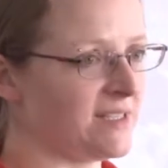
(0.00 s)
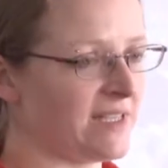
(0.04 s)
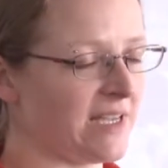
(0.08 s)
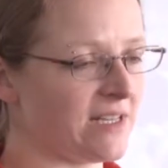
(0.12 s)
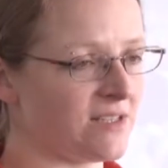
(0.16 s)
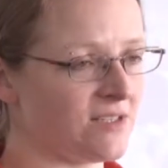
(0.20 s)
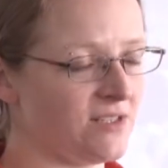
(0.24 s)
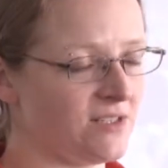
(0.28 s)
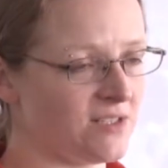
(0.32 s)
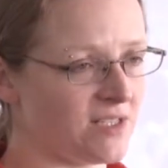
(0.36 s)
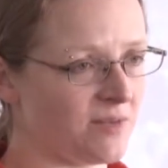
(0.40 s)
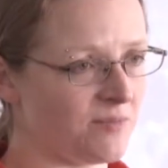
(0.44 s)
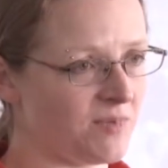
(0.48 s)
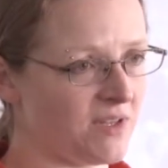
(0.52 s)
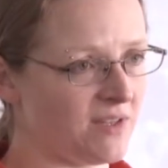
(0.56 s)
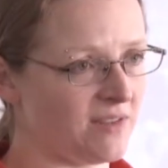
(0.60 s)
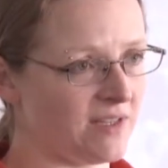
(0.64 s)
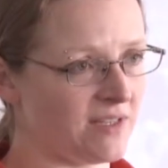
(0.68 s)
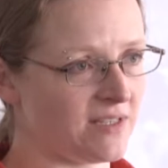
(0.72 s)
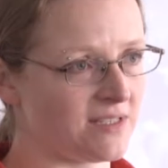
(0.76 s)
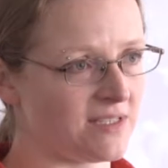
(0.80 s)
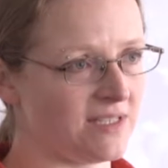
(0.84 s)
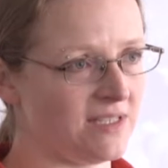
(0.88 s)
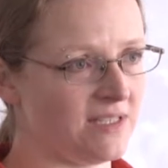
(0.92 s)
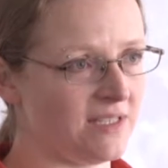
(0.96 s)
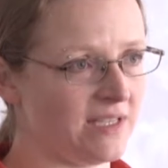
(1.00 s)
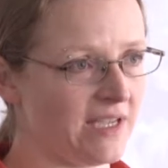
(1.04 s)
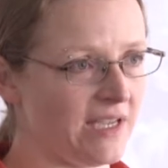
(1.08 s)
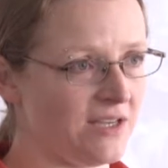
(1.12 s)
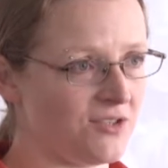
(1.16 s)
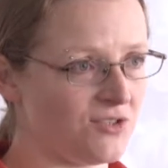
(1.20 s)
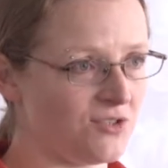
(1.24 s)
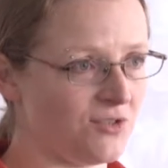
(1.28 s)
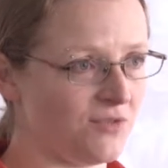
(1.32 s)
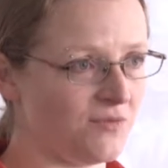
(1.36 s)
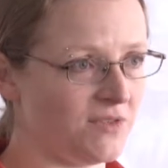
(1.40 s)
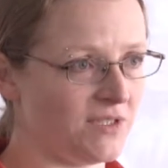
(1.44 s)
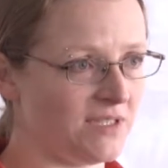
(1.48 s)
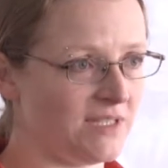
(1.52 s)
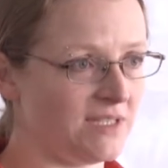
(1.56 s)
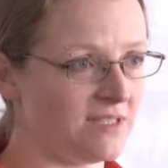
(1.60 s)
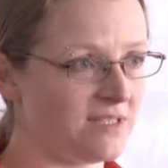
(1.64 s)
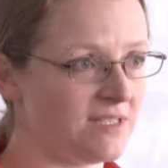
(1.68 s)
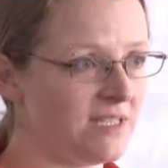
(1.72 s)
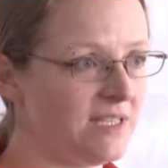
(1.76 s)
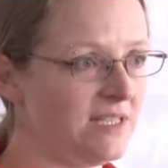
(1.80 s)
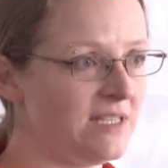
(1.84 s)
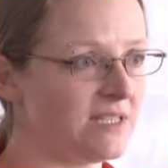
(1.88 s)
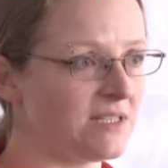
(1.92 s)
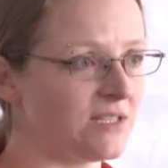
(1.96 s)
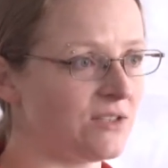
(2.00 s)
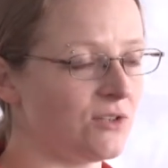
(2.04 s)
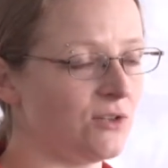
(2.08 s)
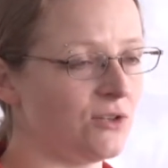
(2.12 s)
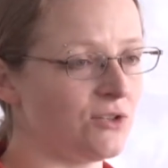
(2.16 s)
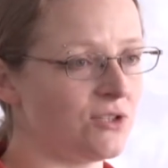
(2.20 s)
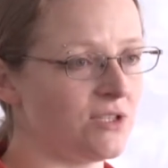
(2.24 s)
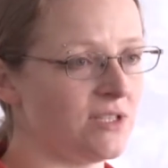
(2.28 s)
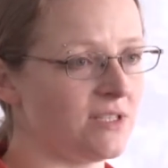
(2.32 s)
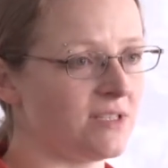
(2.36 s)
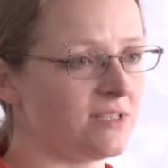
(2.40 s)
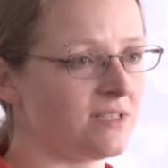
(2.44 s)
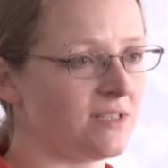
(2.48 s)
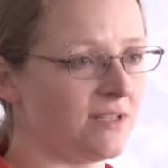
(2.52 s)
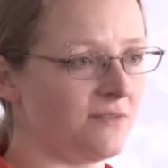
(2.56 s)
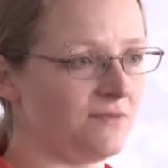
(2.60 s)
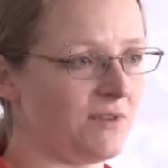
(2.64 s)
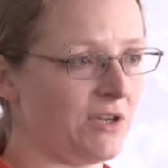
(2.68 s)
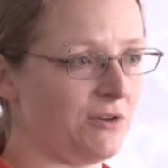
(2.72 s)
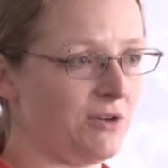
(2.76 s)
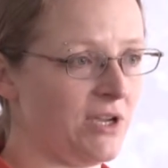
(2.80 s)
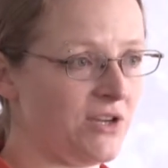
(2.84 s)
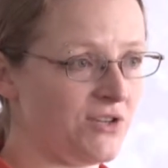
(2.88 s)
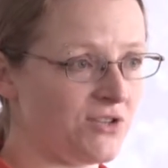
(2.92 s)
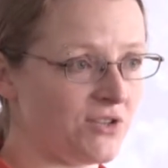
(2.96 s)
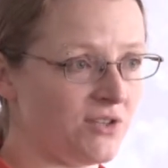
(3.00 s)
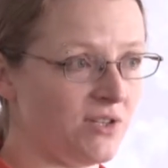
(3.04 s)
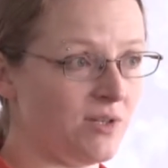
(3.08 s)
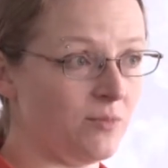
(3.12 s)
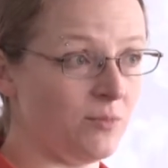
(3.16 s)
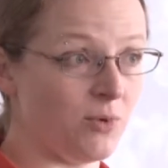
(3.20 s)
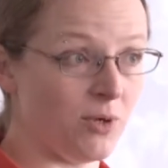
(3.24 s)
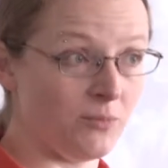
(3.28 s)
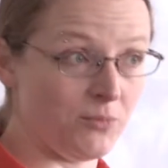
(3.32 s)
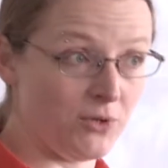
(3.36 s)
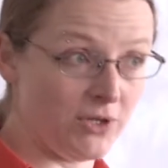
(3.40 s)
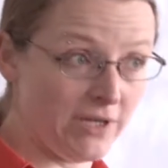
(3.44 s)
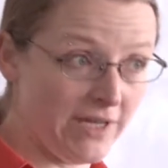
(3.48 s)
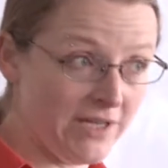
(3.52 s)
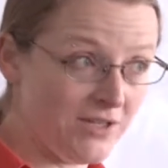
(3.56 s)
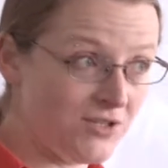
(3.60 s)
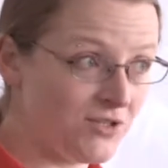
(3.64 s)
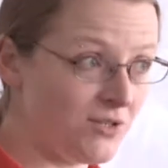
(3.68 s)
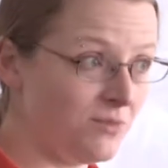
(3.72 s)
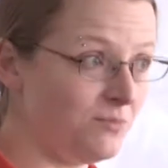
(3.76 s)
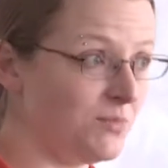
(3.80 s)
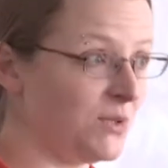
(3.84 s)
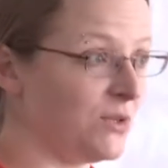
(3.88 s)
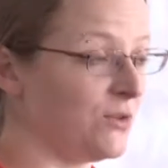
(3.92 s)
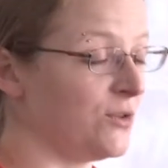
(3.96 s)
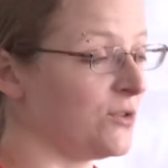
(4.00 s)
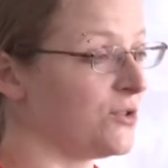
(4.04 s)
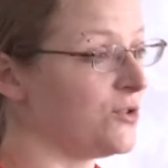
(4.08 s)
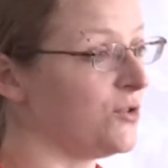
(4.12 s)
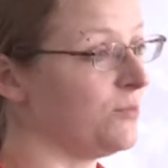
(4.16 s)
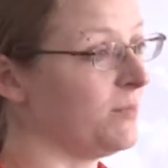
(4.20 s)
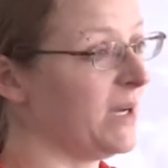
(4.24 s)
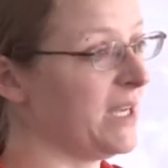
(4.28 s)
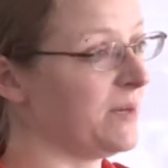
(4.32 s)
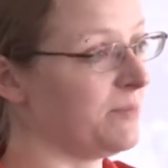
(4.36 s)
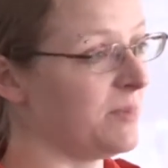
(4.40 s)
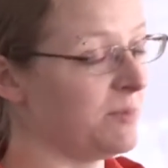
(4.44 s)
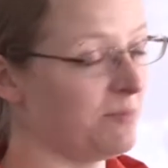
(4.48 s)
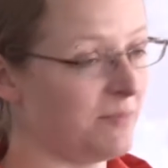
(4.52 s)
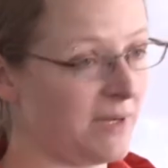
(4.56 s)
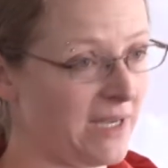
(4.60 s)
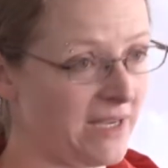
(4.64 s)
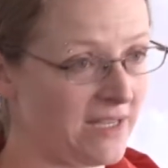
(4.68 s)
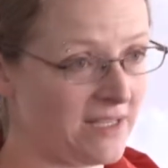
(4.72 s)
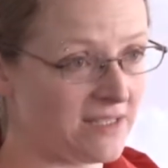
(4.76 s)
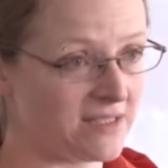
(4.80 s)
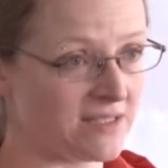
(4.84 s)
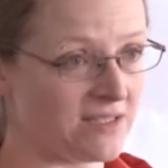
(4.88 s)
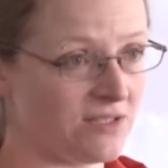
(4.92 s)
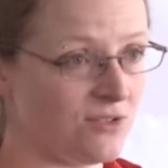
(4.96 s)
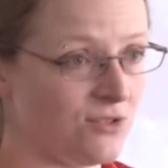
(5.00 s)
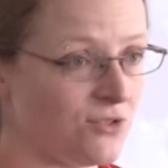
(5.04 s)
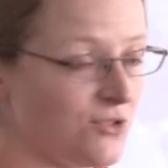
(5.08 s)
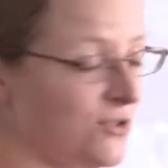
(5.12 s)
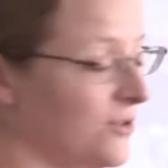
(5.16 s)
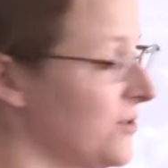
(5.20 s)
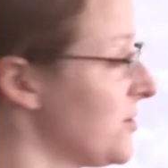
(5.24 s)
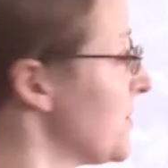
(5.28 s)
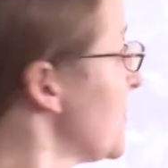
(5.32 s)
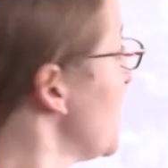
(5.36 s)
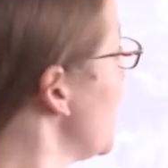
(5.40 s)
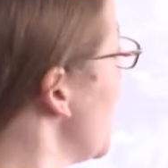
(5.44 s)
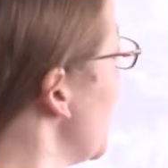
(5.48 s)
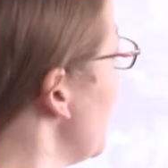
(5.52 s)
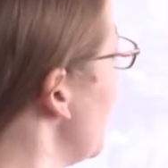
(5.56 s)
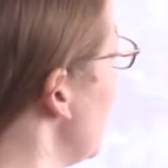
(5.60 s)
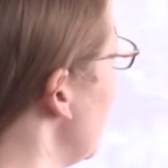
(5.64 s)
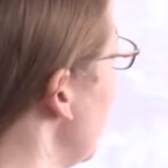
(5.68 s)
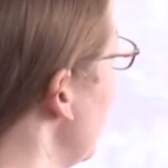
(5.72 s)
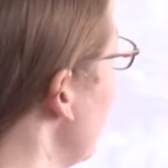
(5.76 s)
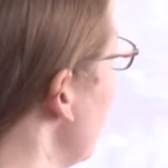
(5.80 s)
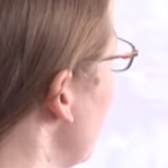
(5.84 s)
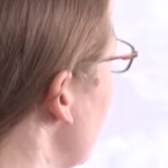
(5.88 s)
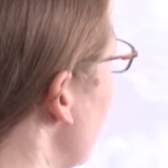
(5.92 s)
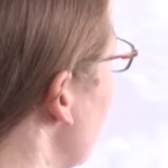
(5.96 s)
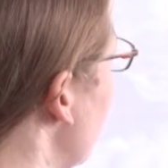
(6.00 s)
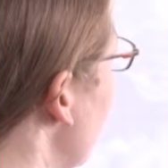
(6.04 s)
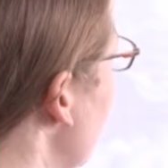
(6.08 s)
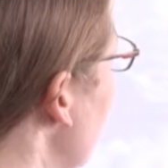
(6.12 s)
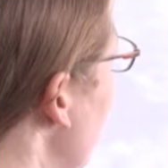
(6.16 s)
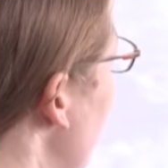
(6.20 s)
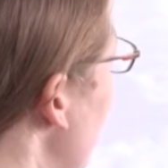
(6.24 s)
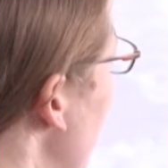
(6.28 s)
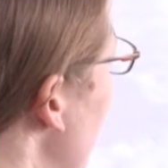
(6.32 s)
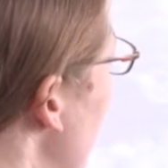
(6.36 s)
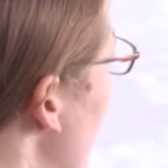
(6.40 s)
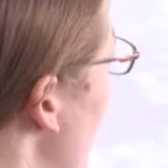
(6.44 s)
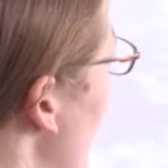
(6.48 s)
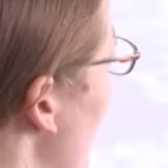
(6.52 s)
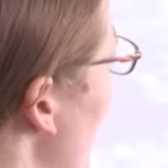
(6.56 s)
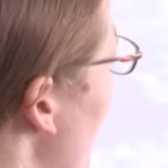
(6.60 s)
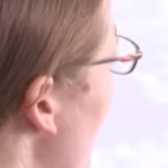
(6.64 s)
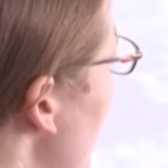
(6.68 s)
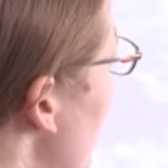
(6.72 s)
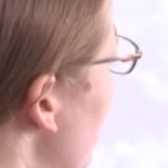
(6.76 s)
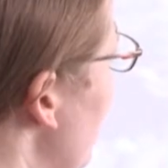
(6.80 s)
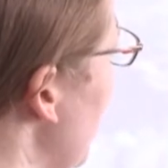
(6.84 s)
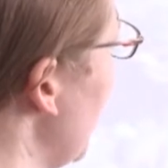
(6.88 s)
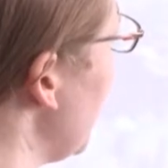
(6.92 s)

is actually something that's indication of the disease and not just a variation in a population because you might be biased in your choice of population, or it